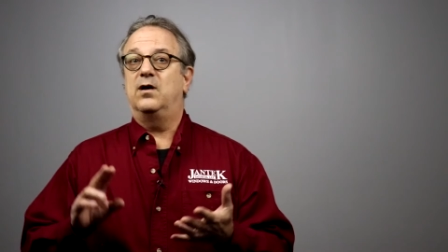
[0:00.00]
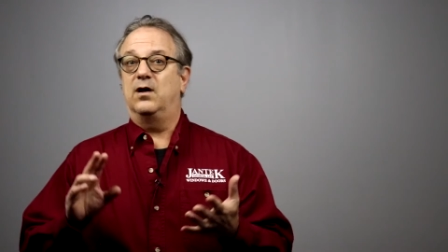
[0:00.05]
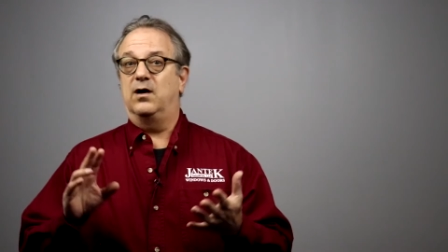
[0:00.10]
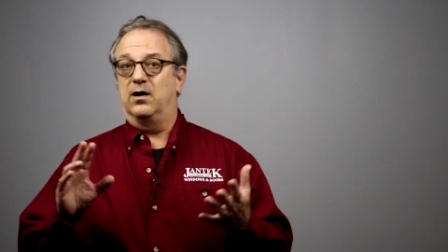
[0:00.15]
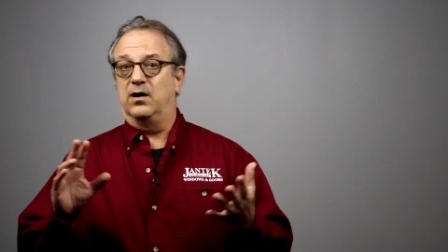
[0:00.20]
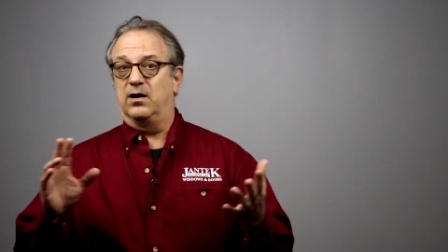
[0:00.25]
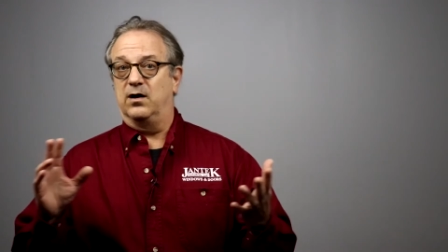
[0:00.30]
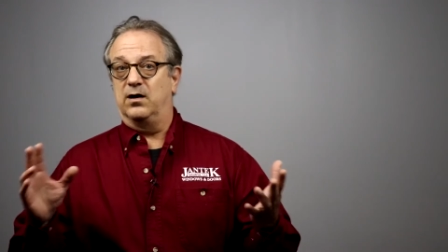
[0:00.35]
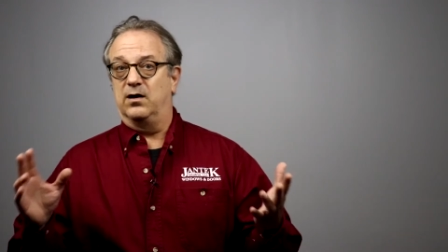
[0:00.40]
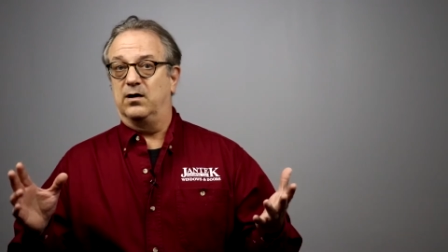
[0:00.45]

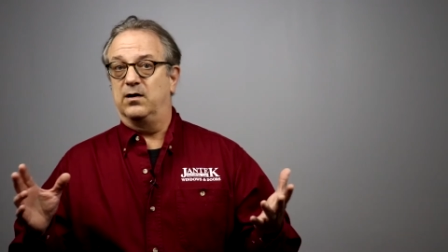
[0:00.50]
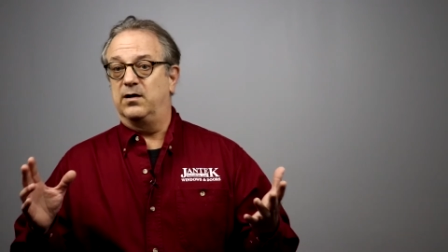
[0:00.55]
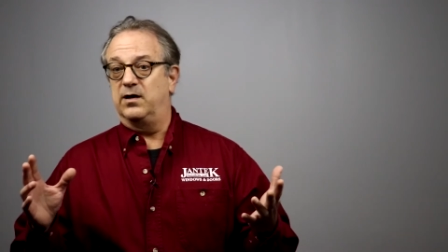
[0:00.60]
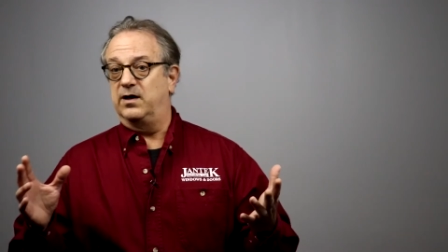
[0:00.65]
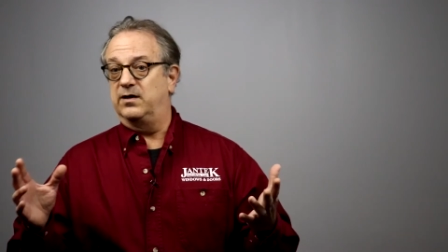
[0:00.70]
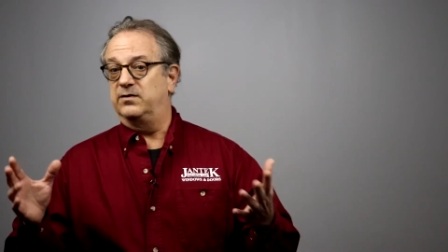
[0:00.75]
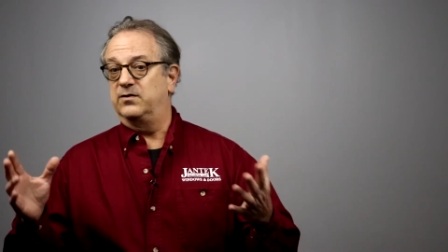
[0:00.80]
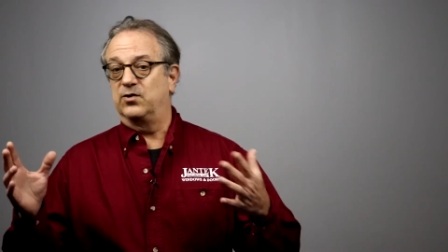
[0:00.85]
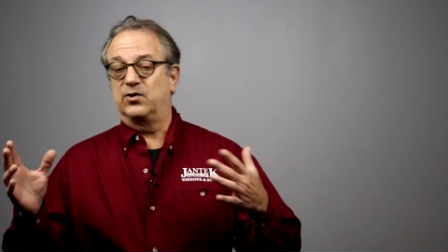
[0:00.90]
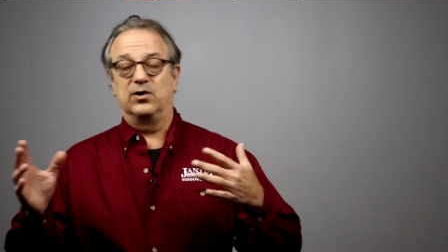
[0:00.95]
Uh,
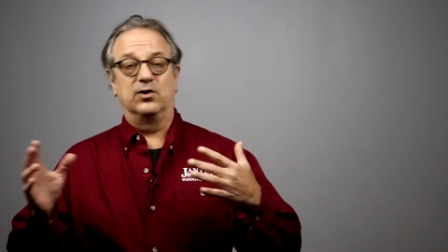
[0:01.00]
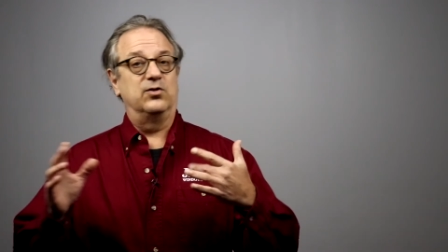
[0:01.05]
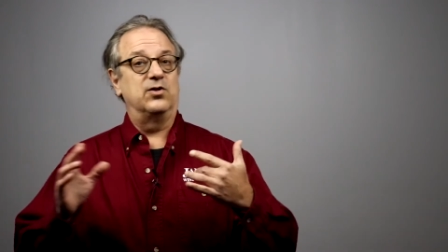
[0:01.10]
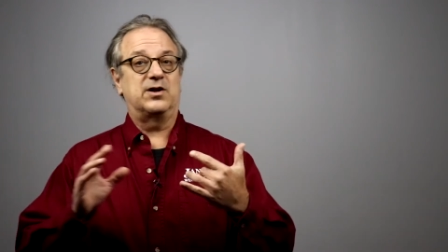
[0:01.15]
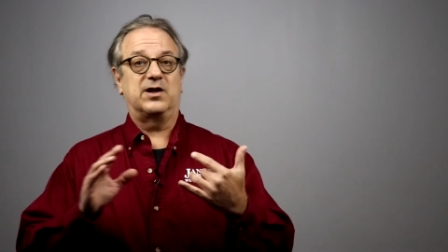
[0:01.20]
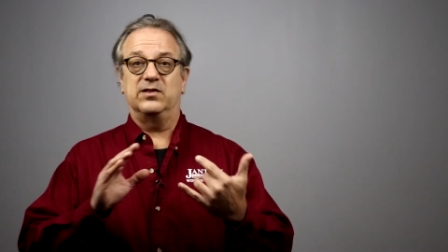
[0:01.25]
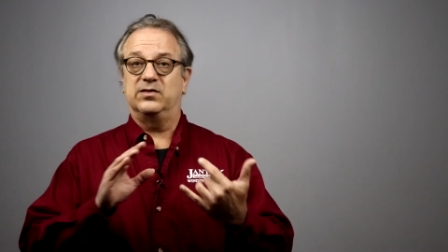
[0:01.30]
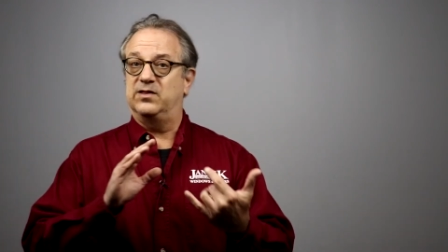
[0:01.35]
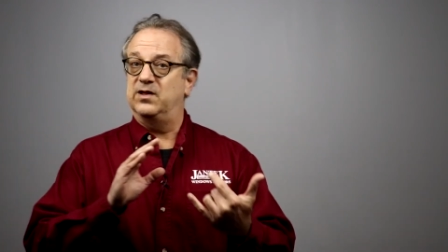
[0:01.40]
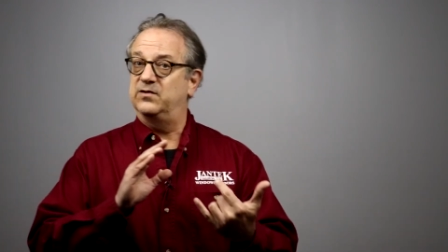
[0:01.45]
and they're going to
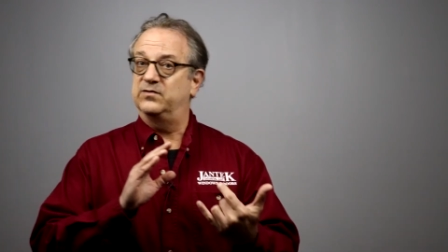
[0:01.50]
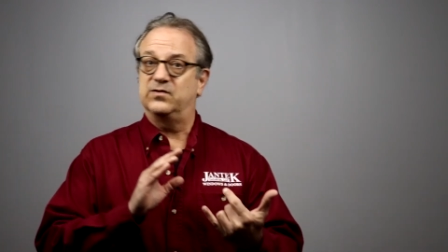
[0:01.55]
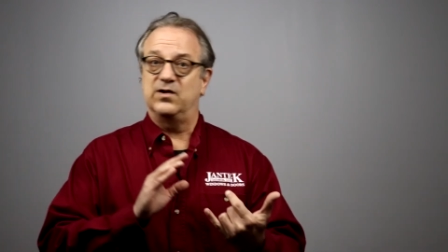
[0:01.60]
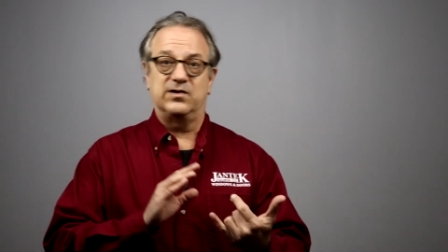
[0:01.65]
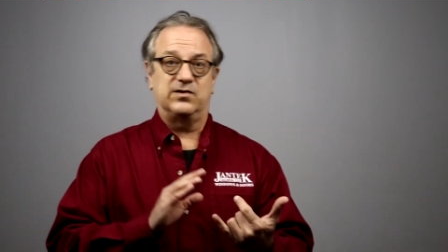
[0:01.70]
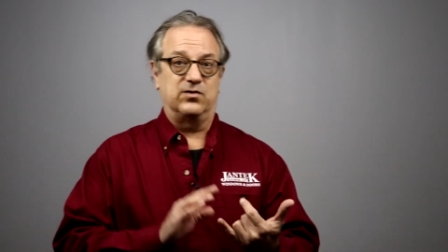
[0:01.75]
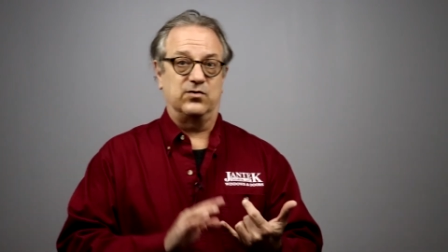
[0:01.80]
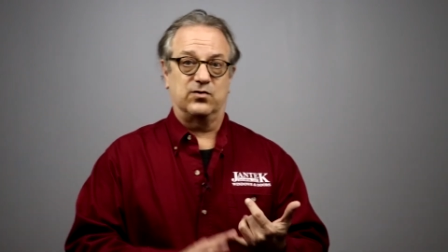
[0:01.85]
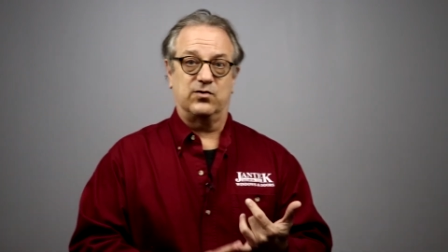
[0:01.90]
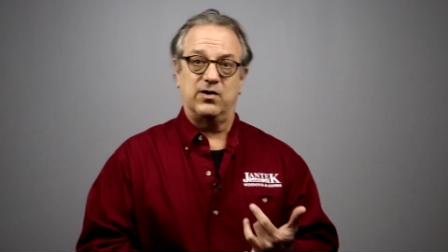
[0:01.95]
look at things
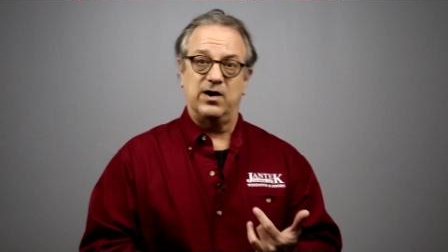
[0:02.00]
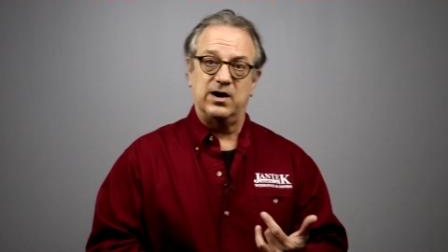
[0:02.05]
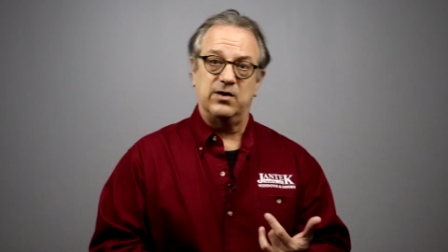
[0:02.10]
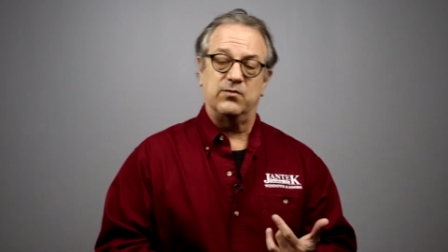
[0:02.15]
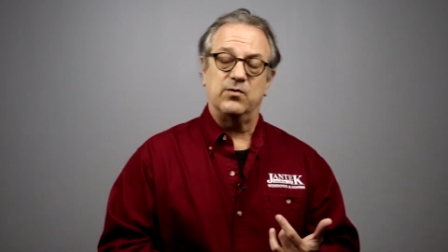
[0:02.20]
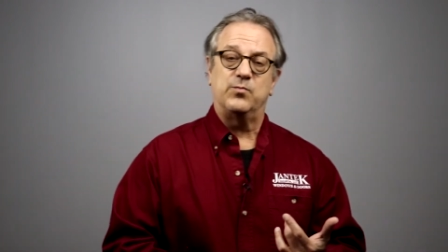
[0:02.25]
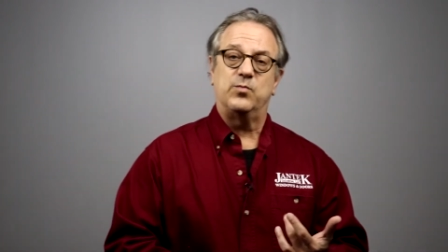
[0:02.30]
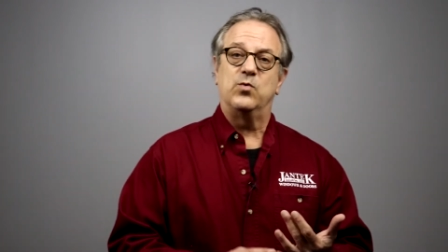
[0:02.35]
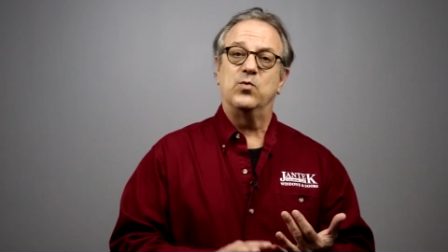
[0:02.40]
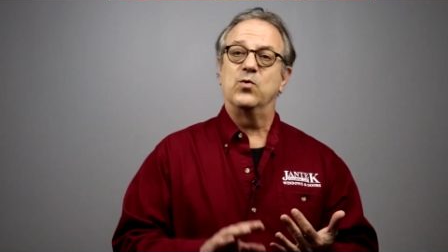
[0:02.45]
like your
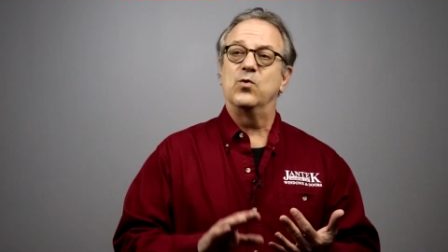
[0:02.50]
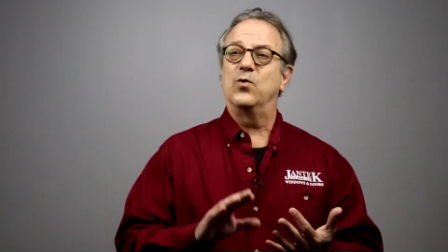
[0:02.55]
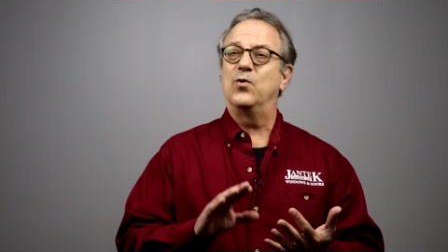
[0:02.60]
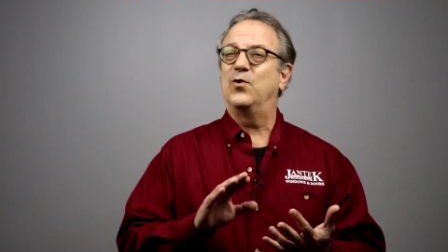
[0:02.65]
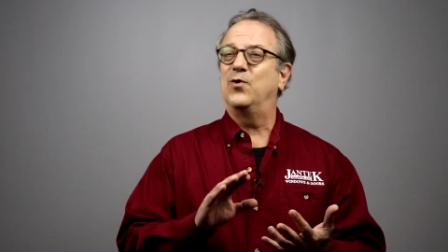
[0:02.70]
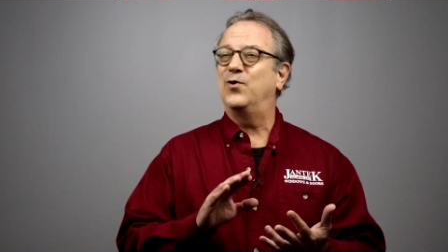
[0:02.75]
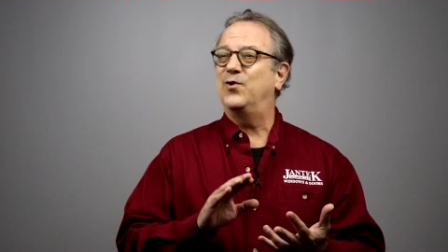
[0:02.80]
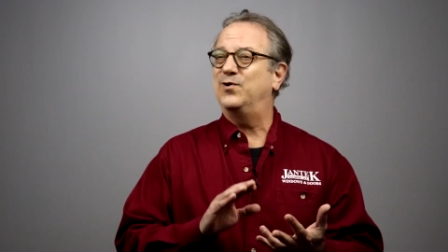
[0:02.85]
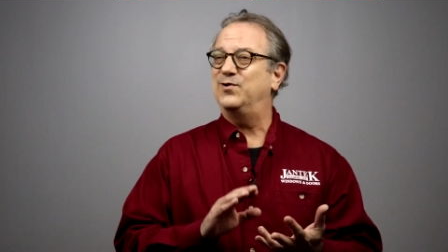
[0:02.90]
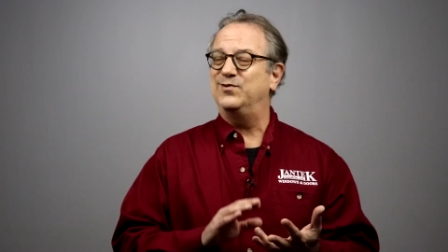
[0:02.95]
credit
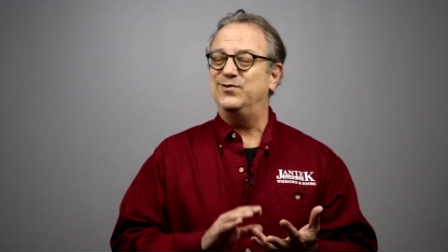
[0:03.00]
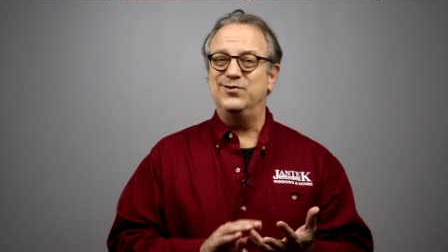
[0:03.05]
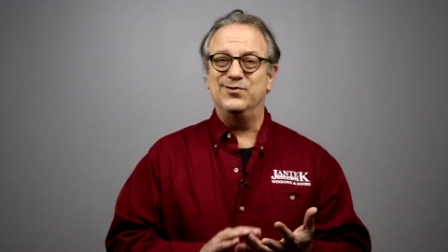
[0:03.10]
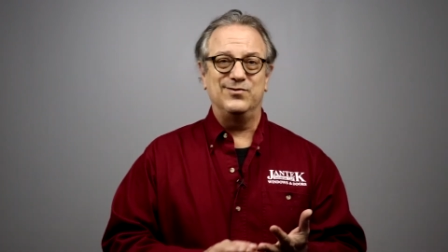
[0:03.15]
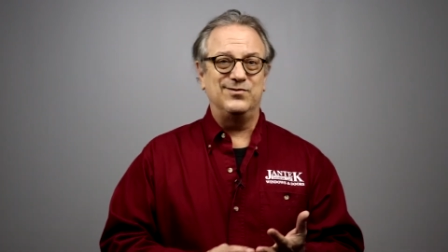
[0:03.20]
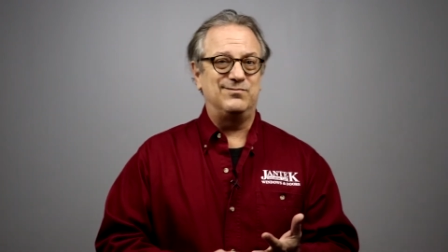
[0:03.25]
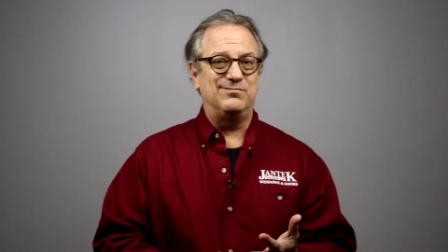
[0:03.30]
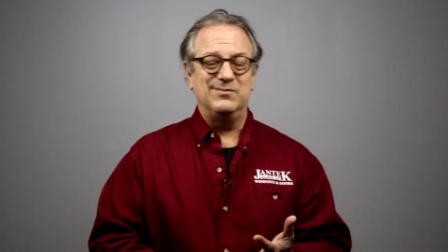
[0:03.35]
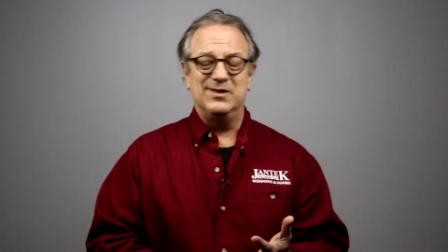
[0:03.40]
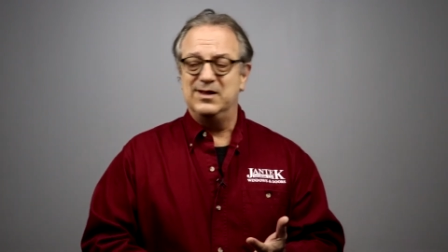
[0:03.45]
report and
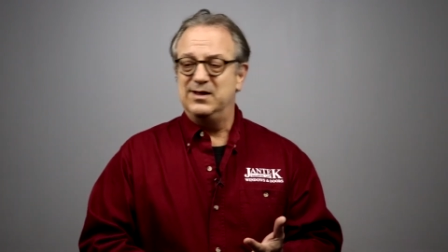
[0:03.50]
your,